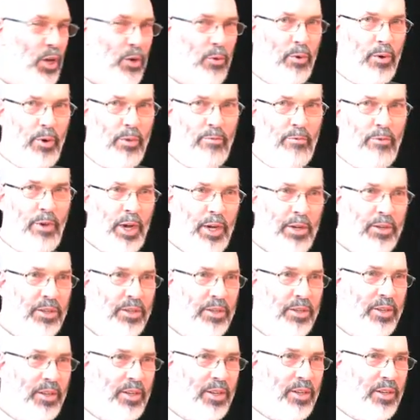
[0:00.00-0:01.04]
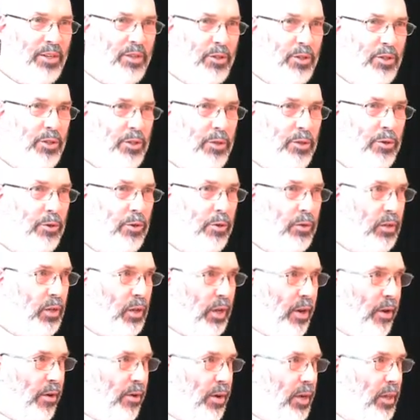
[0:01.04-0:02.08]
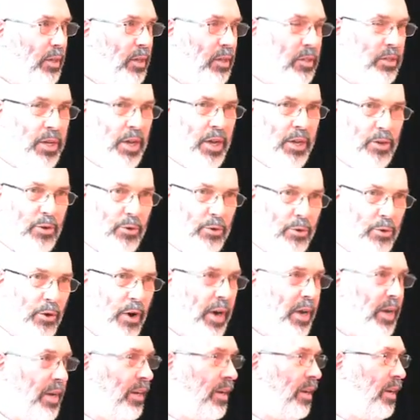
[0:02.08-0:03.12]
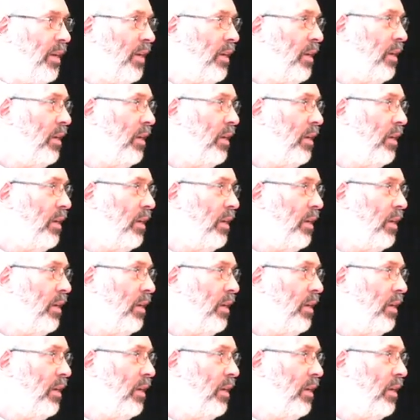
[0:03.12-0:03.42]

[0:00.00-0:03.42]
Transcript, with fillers: were invited to the area that's now Ukraine